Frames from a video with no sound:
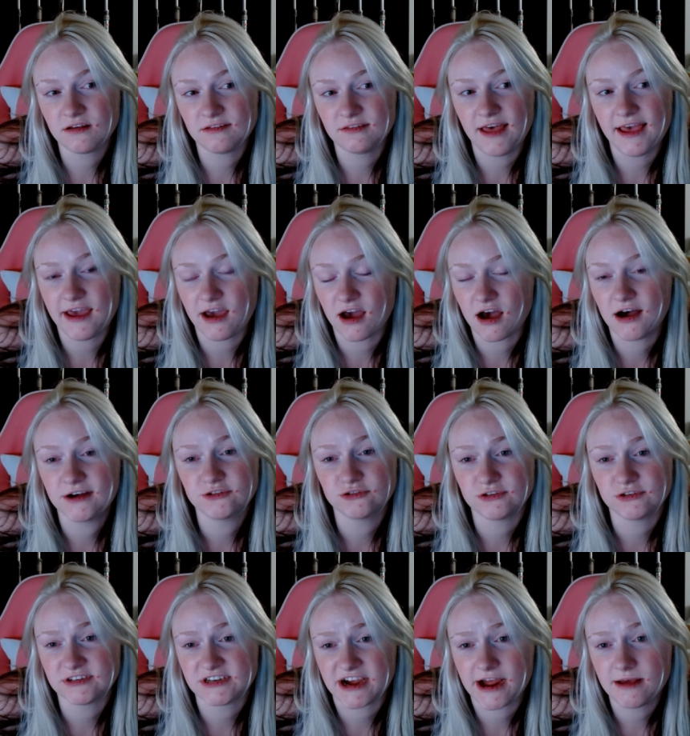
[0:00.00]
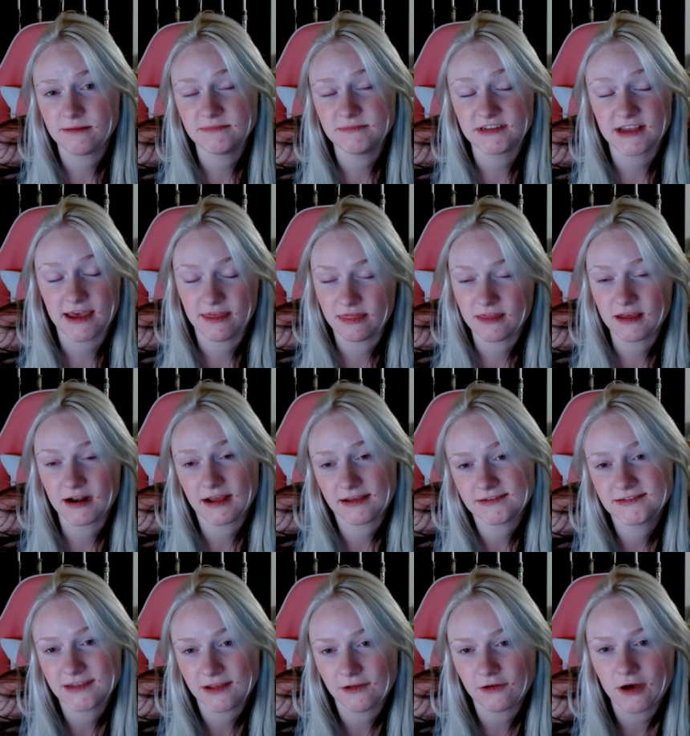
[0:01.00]
like 100 times and then I
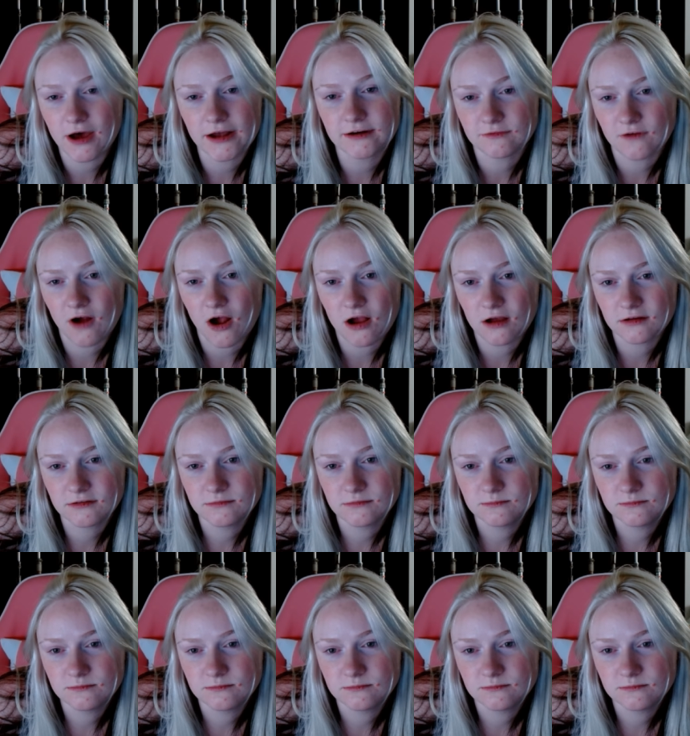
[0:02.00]
still got it wrong.